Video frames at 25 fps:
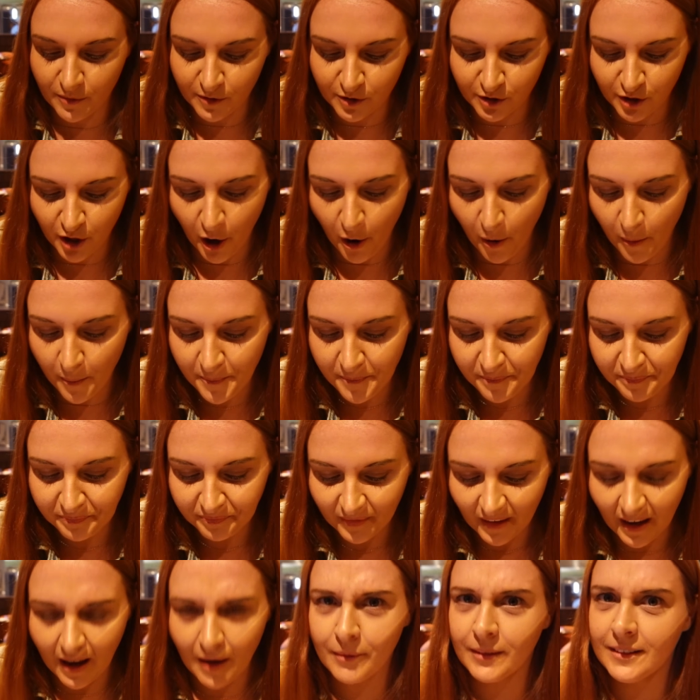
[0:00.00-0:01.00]
so
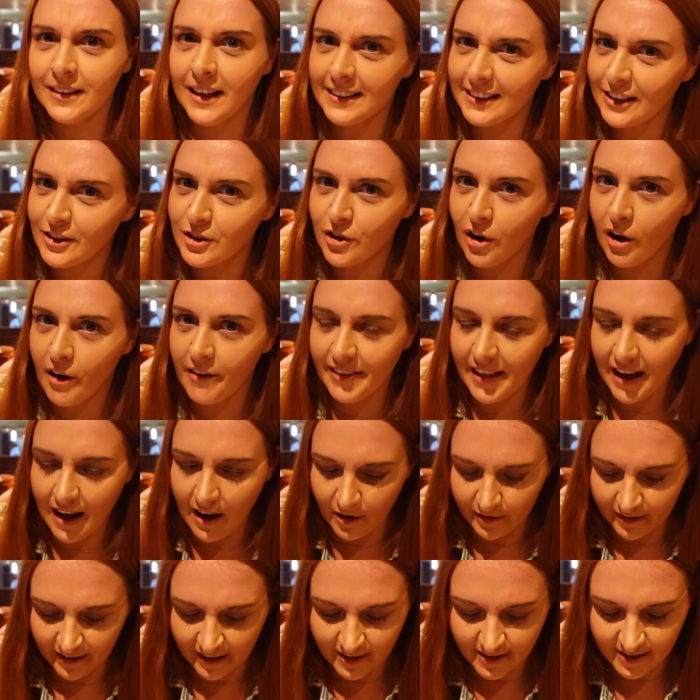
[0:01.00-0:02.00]
I'm glad it's got that
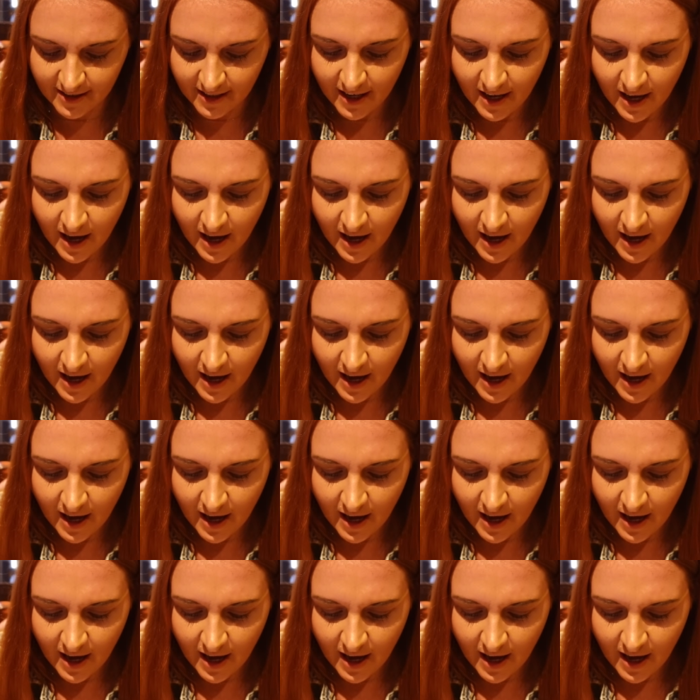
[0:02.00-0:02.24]
on it.